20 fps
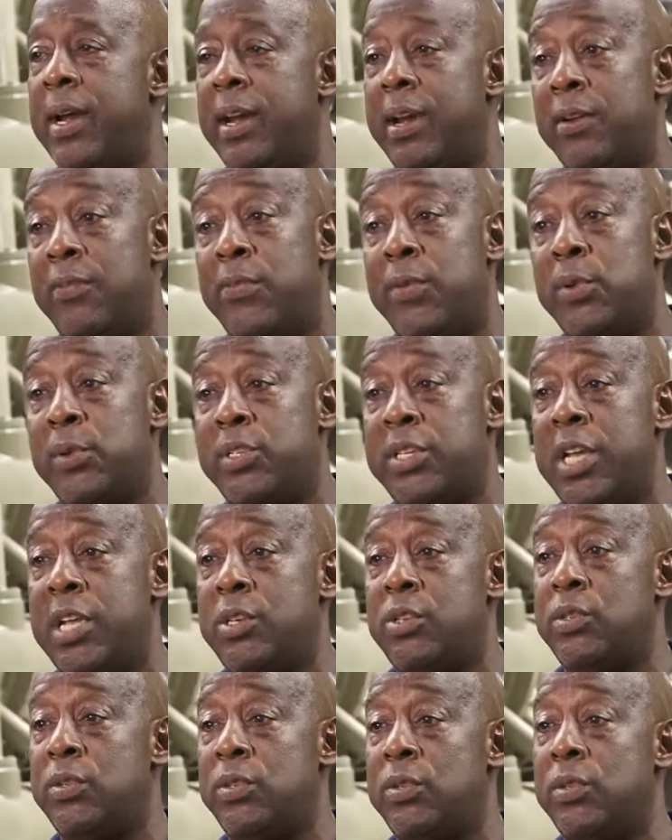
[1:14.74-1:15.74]
airflow
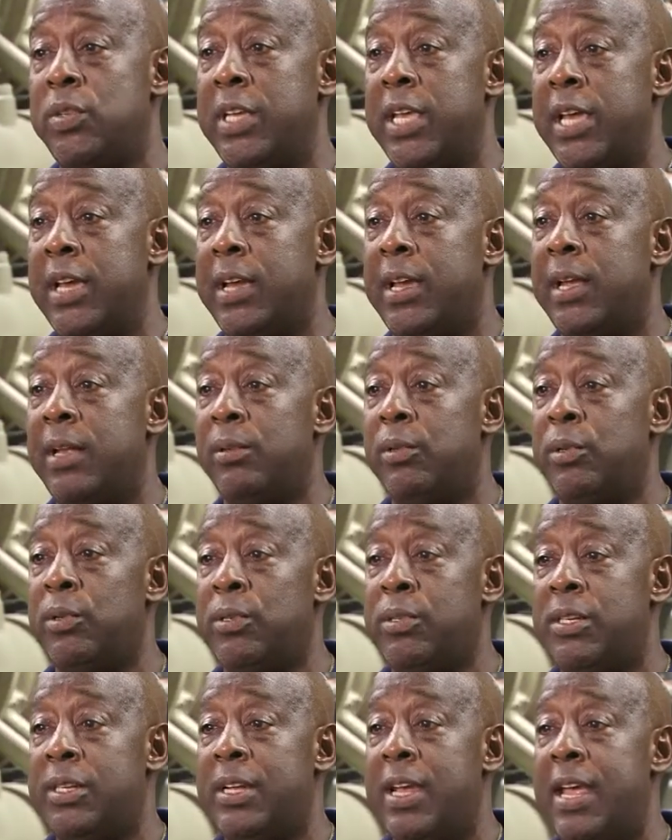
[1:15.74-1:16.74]
stations on the air
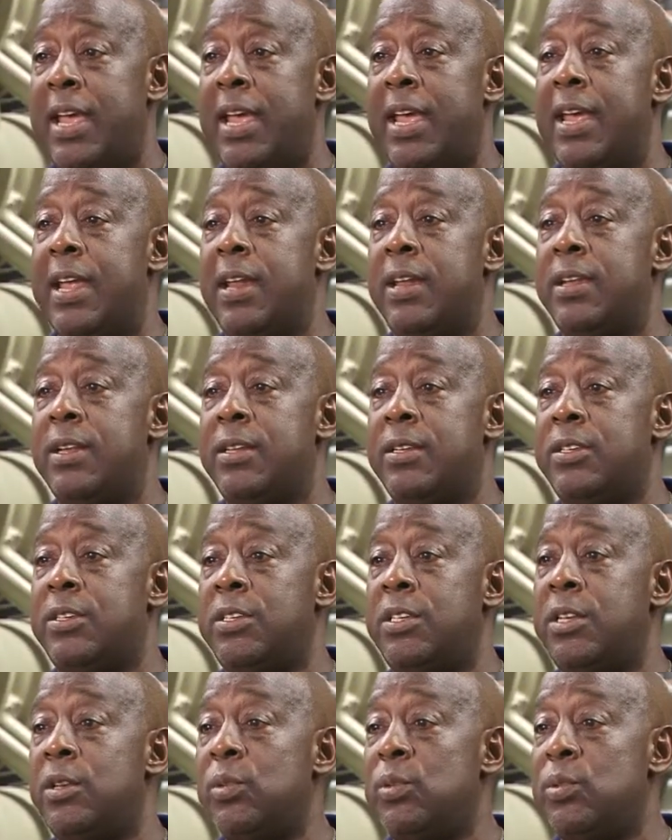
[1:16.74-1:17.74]
handlers and
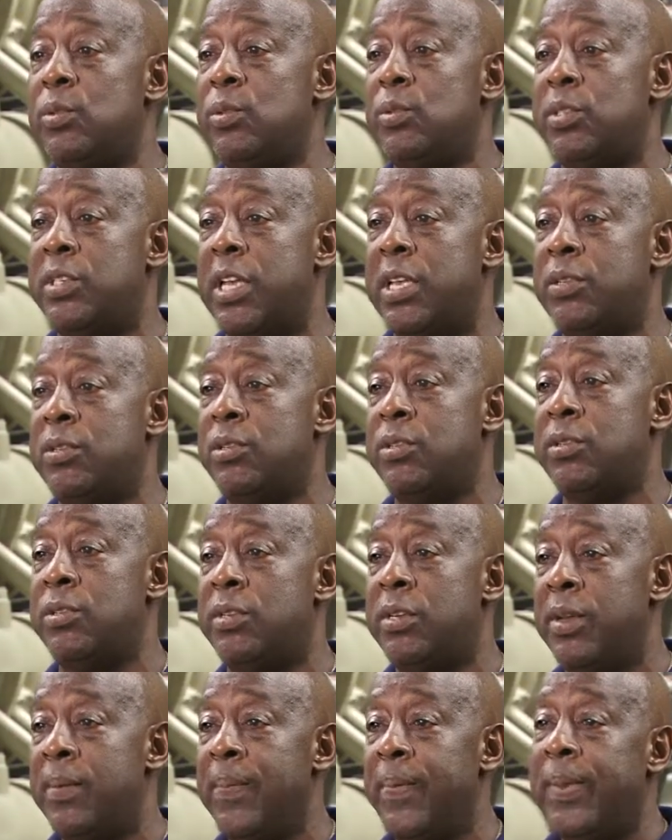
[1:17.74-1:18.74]
CO2
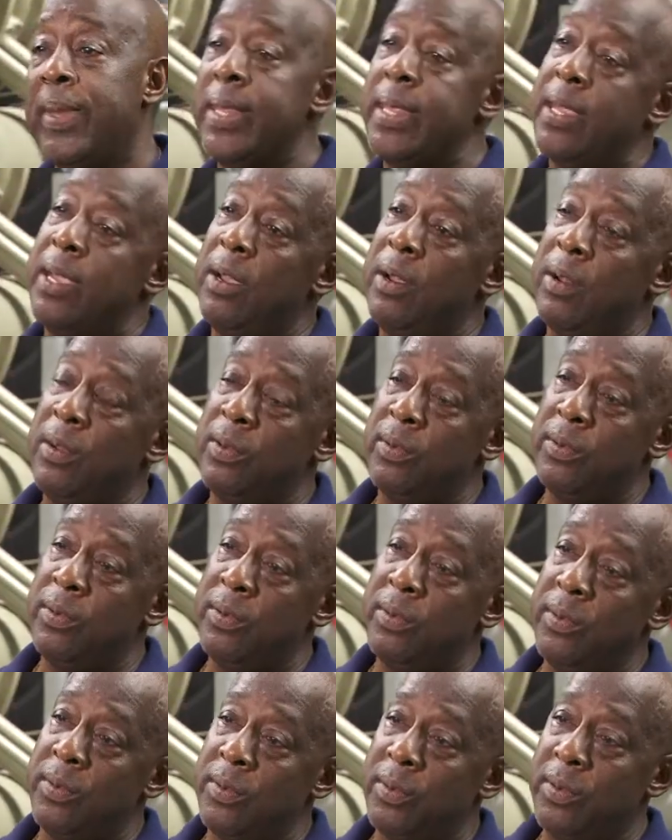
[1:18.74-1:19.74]
sensors on
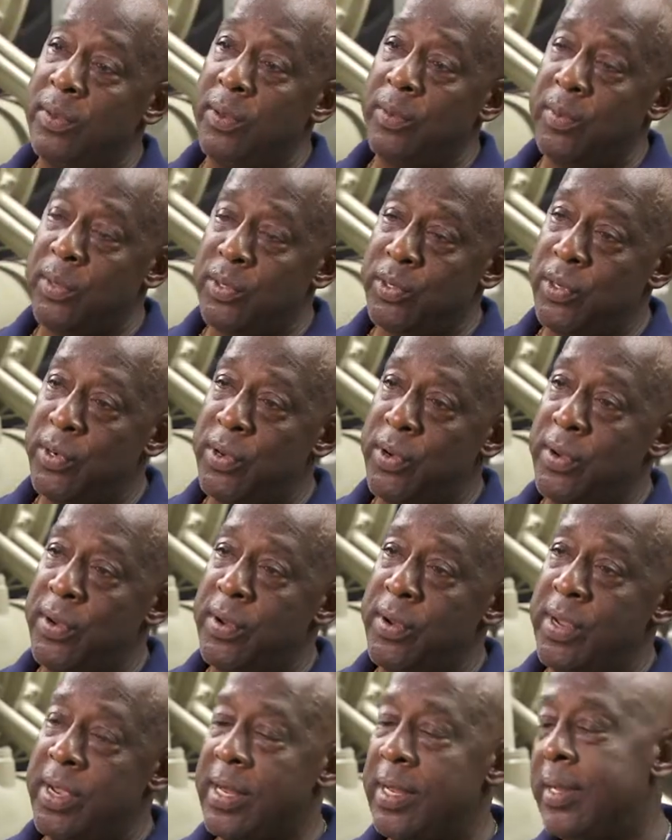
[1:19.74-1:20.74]
the
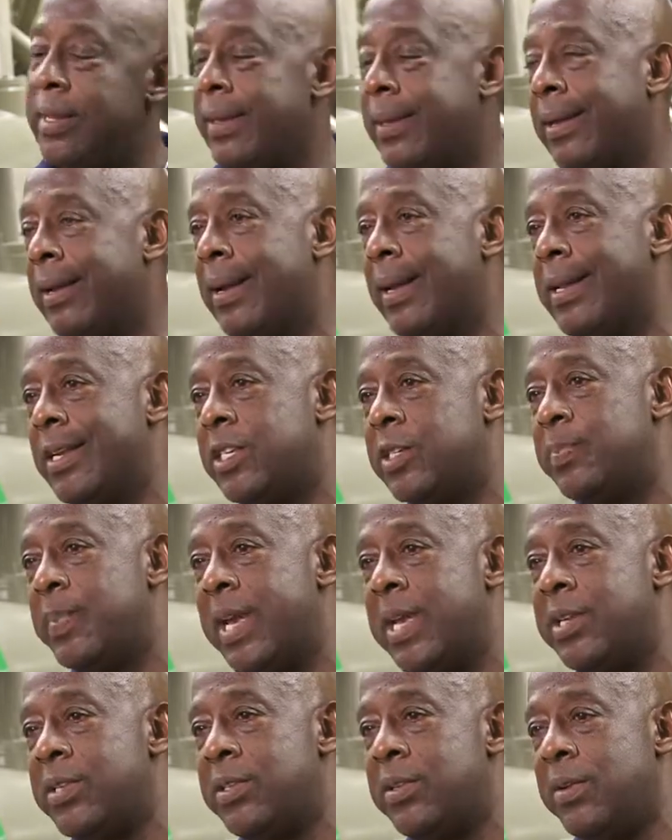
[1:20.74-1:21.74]
return and the
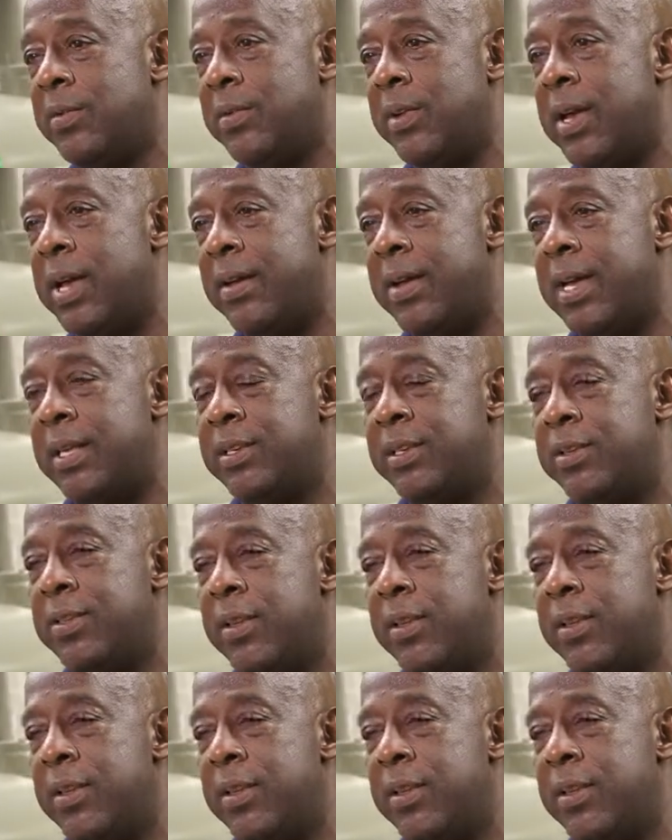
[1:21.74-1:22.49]
space at the